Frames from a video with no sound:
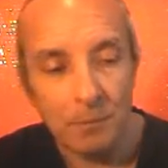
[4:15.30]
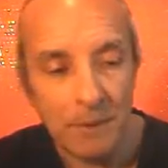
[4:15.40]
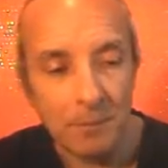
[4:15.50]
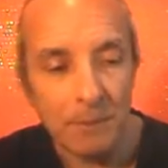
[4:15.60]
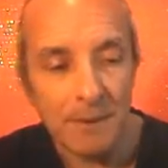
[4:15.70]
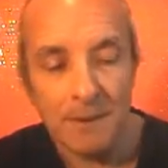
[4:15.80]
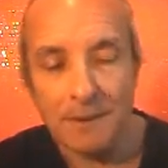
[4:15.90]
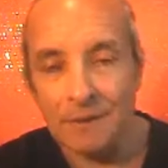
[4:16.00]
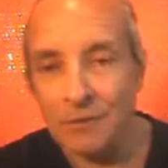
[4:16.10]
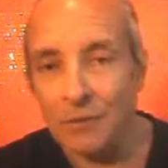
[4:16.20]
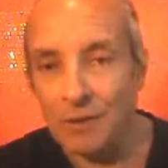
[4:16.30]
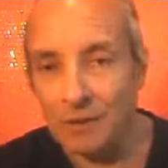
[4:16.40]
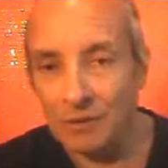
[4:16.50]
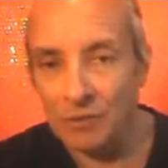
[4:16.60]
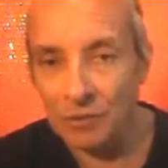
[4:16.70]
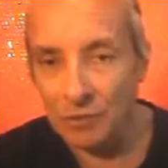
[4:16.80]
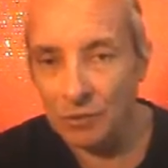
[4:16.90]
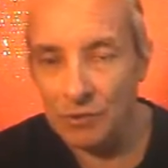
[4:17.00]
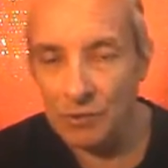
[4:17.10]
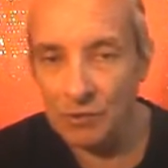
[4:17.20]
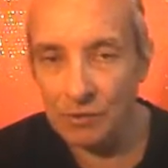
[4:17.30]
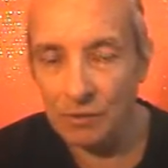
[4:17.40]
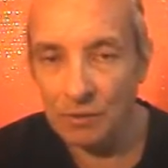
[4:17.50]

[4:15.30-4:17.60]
being busy is not an excuse